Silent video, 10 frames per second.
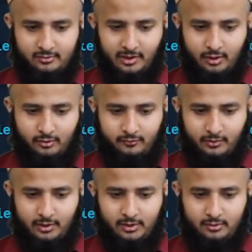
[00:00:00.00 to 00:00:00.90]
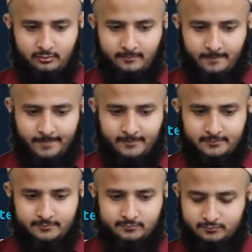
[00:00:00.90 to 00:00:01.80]
spelling of while.
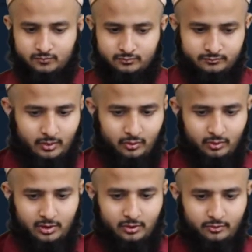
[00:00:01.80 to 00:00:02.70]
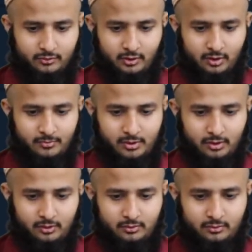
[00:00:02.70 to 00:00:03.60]
Now click on the run
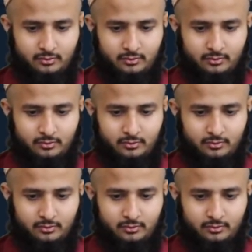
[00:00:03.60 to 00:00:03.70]
button.